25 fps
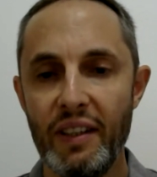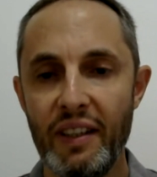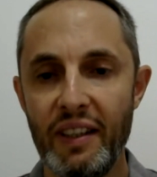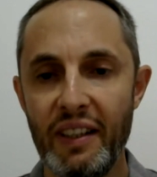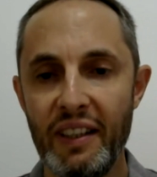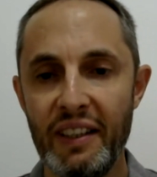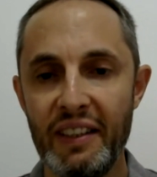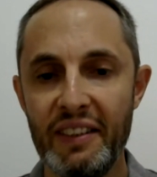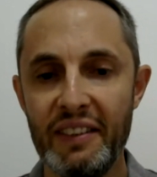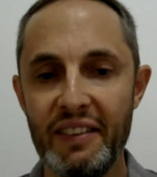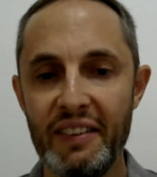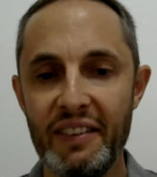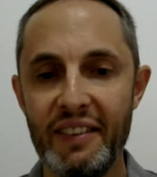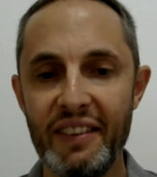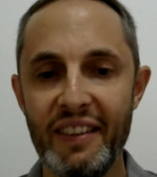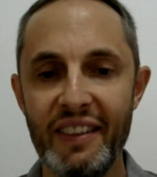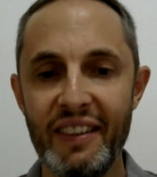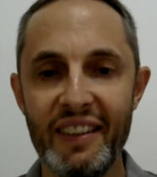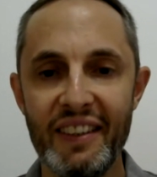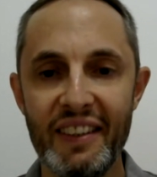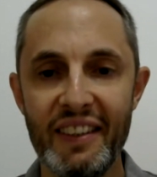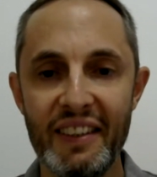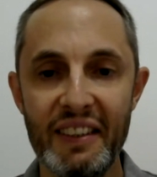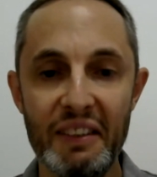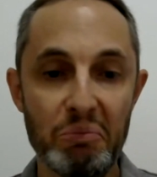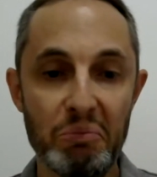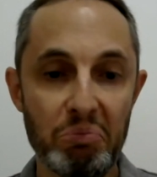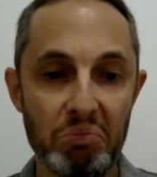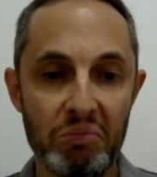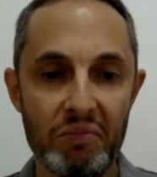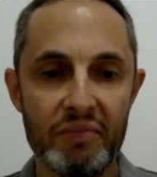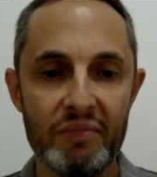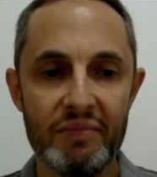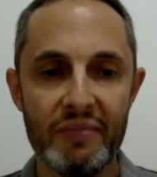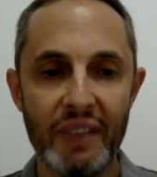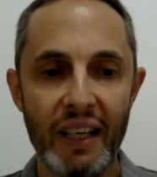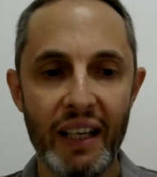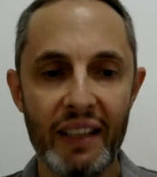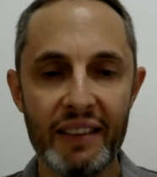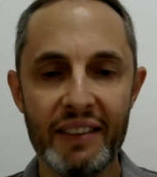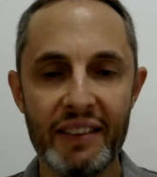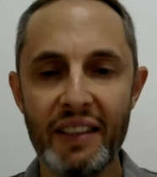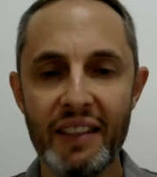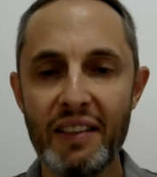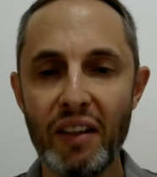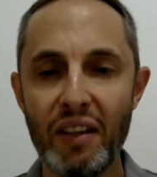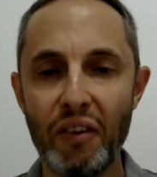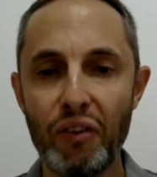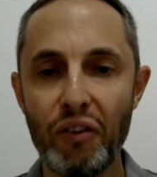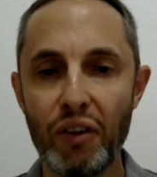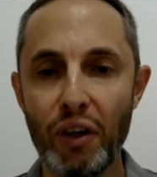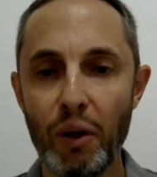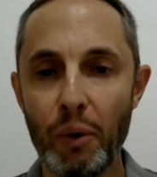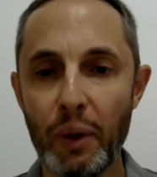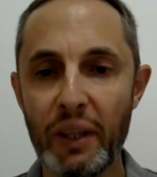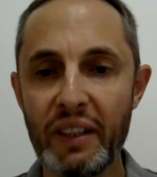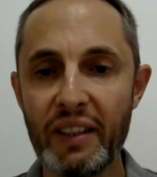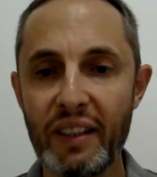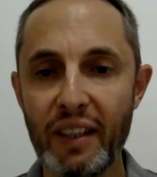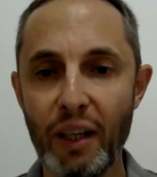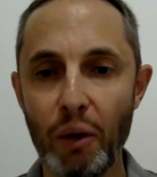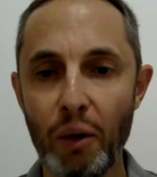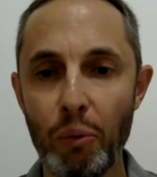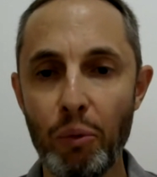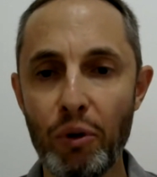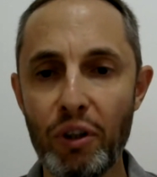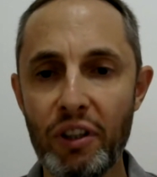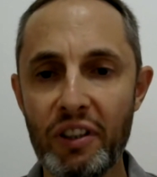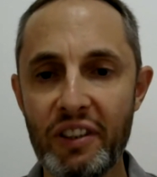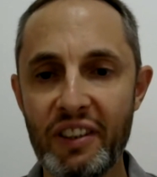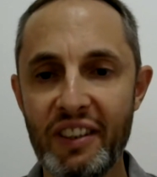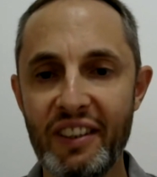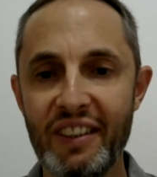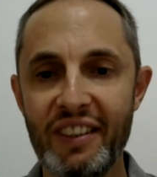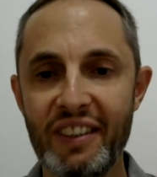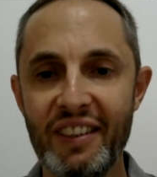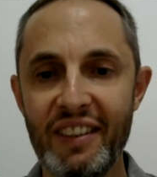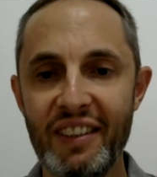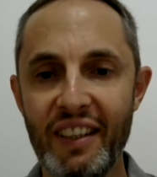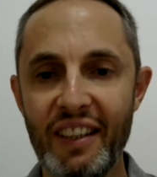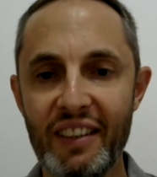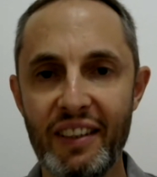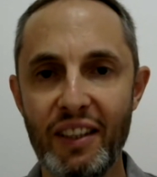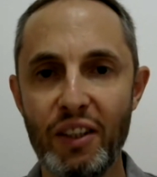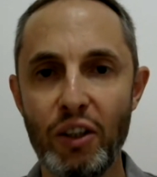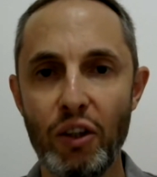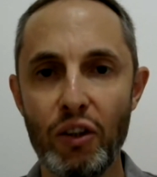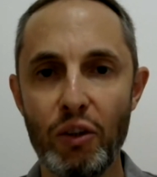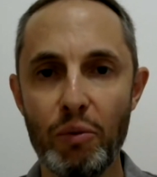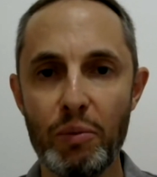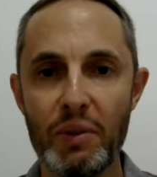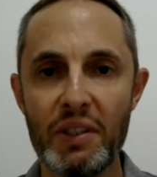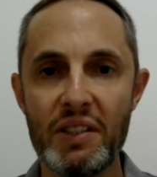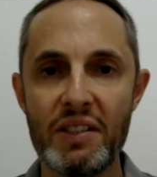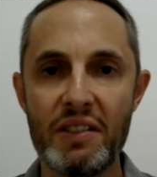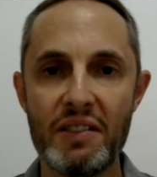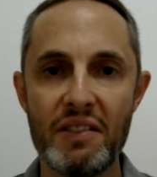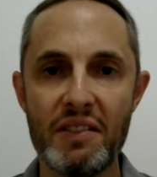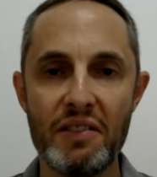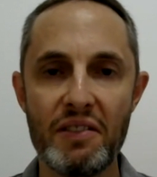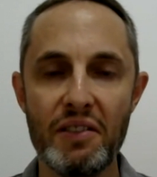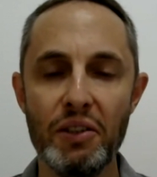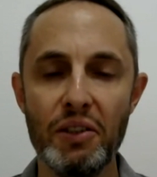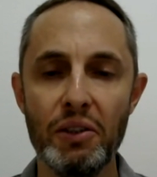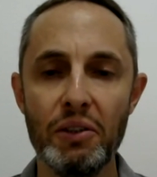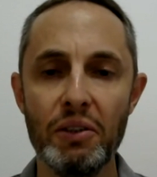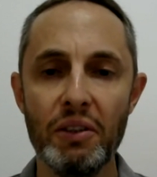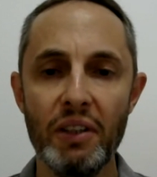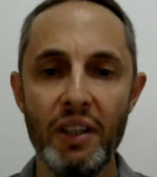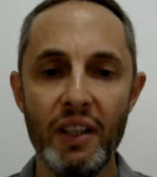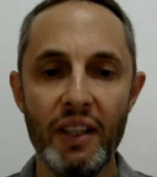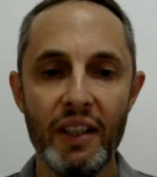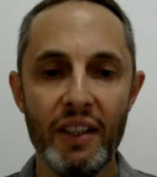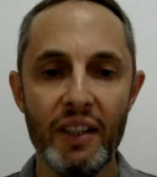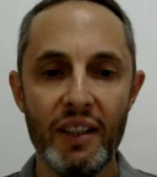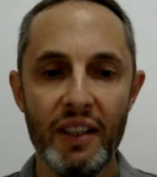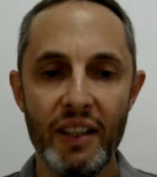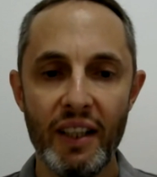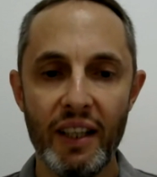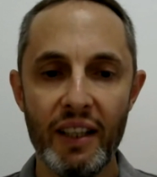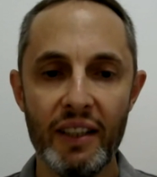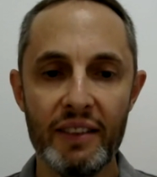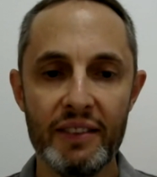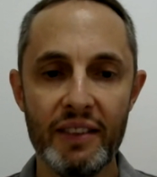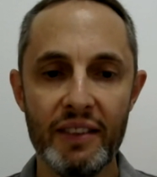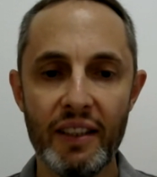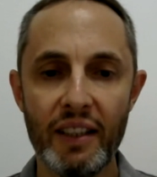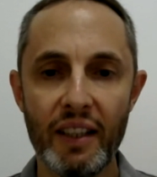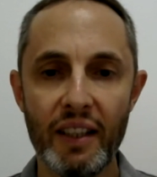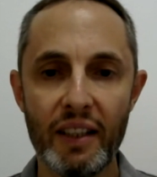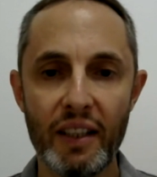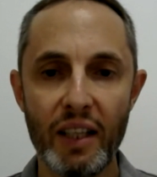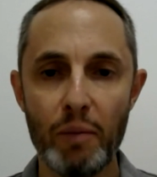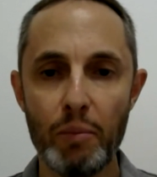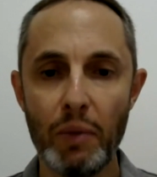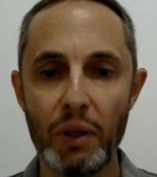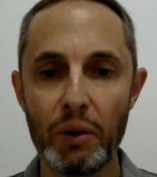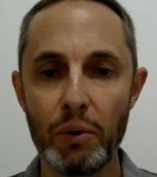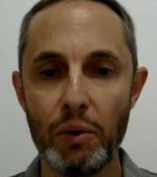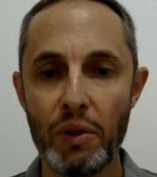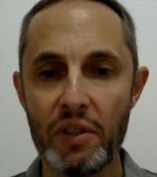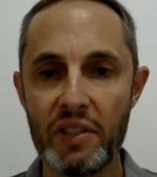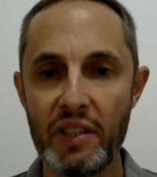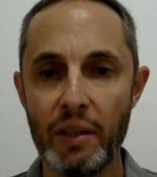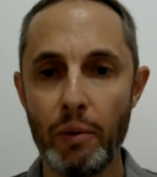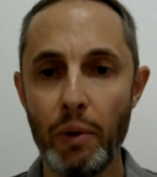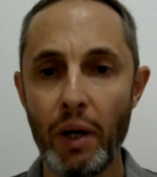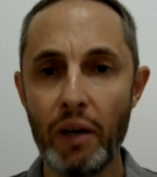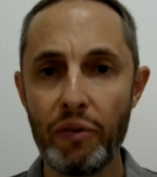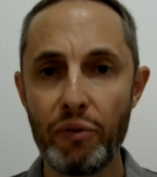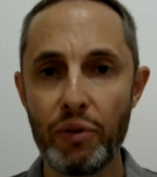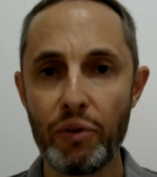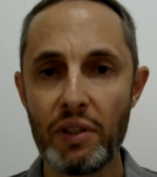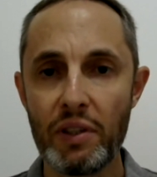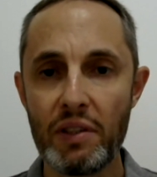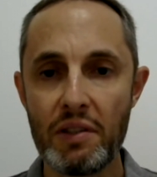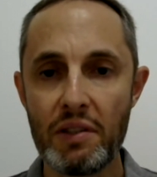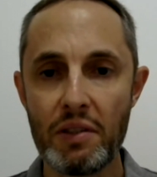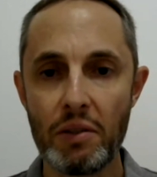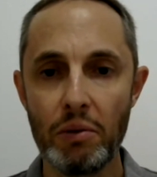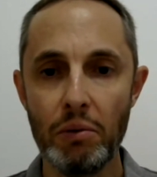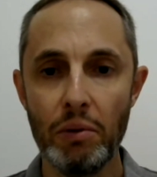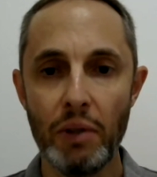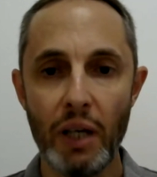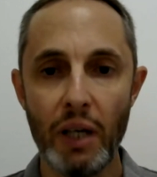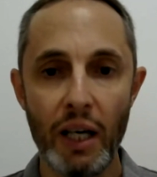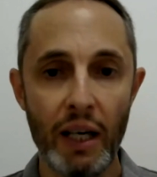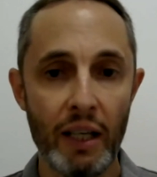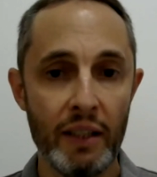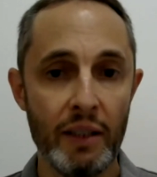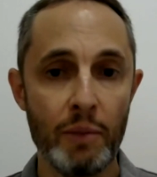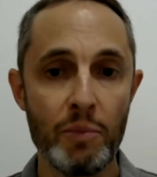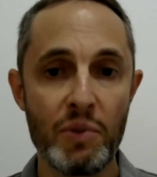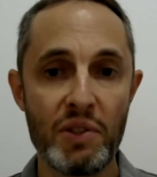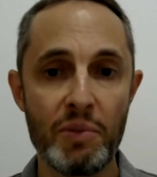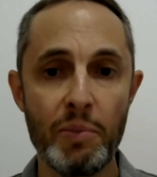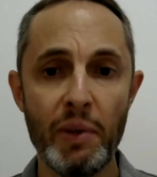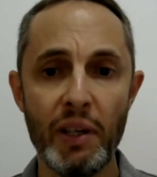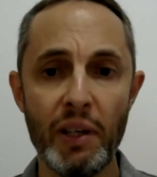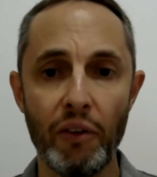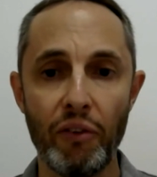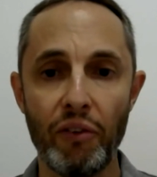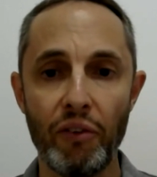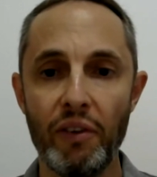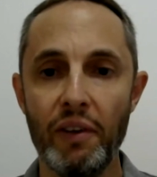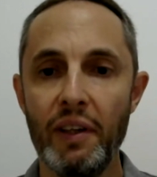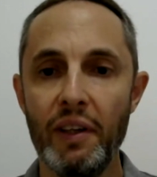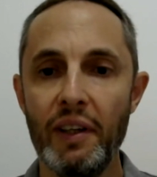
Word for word: And uh, I did the theoretical work like economists do, and then I came across a reference to Adam Smith,